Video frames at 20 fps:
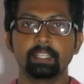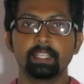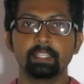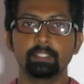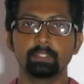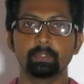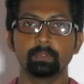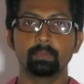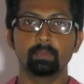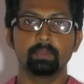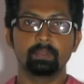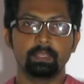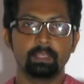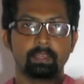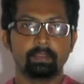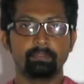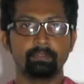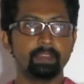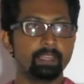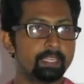into
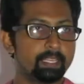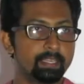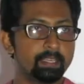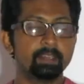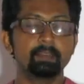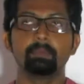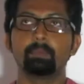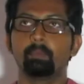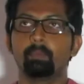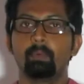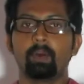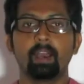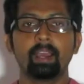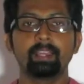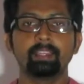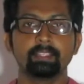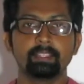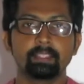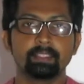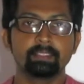a very
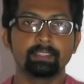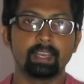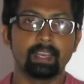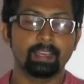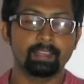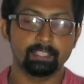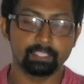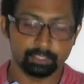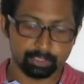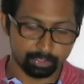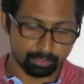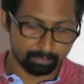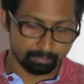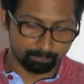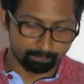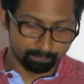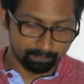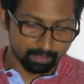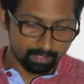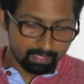wide
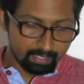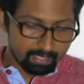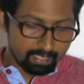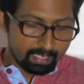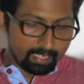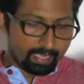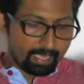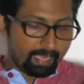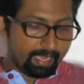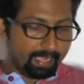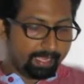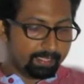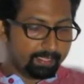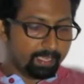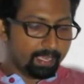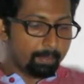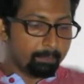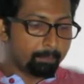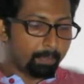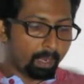direction,
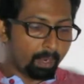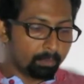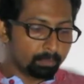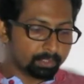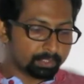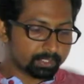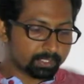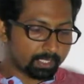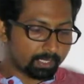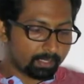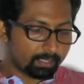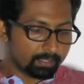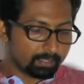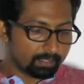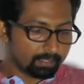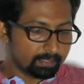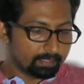and a bounce card